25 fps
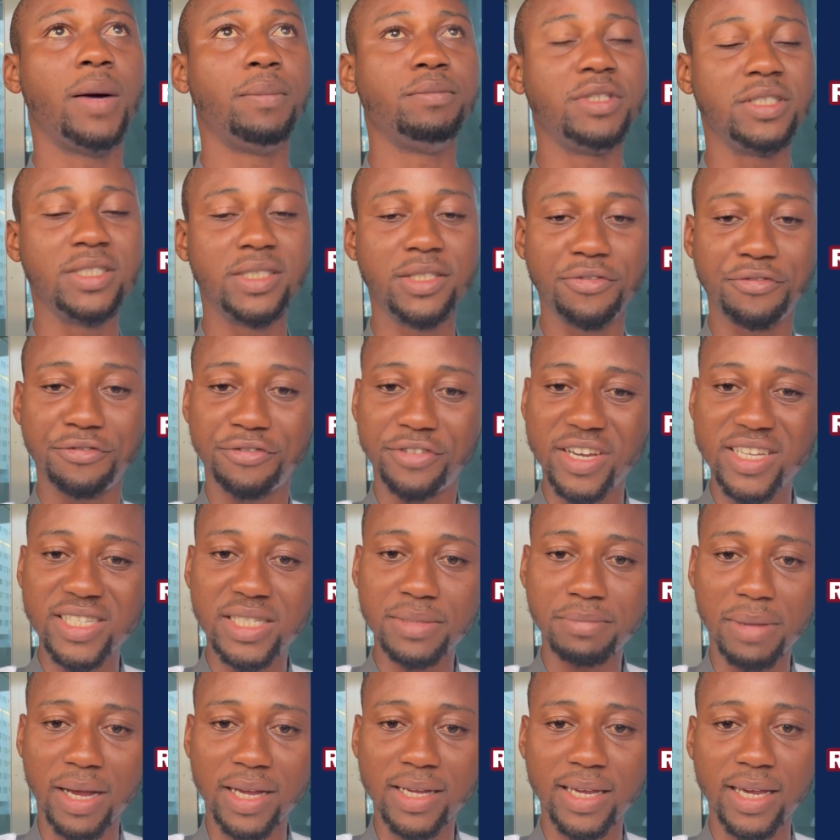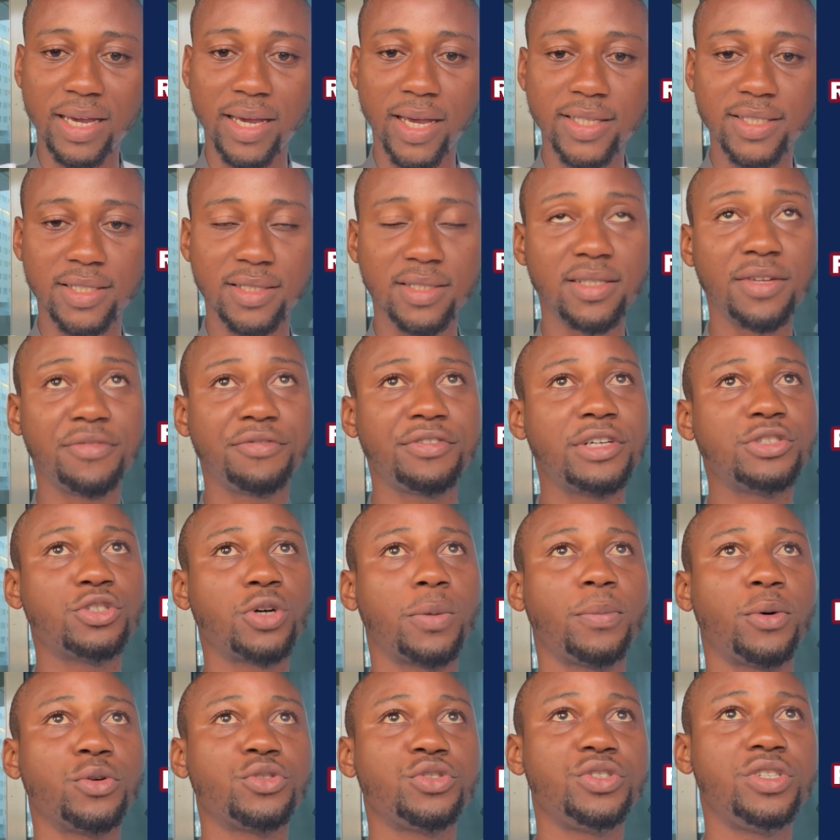the different markets, the different
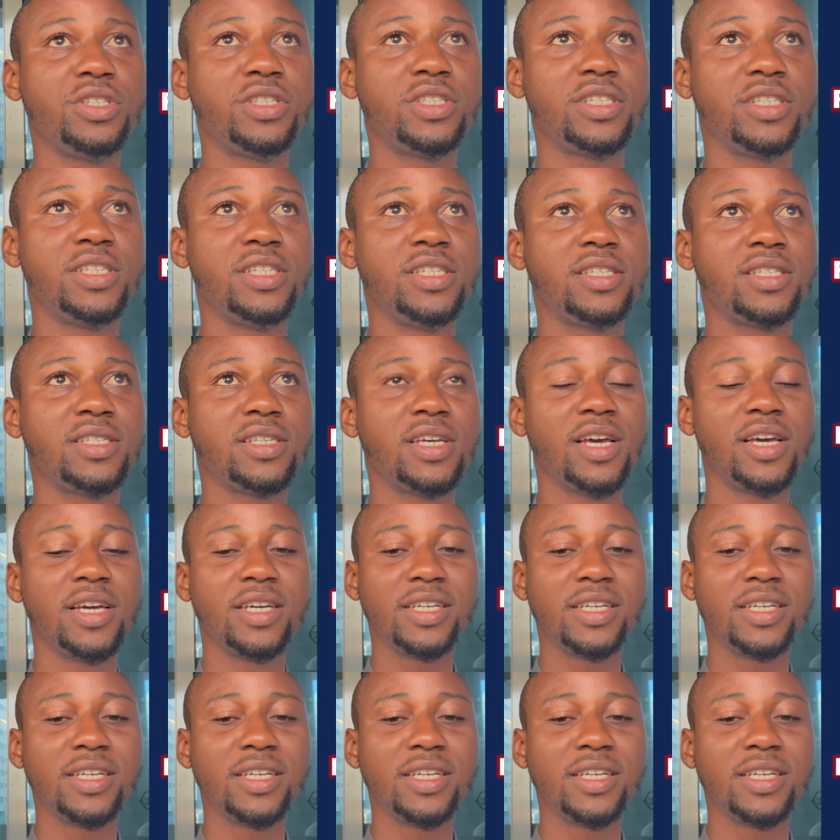opportunities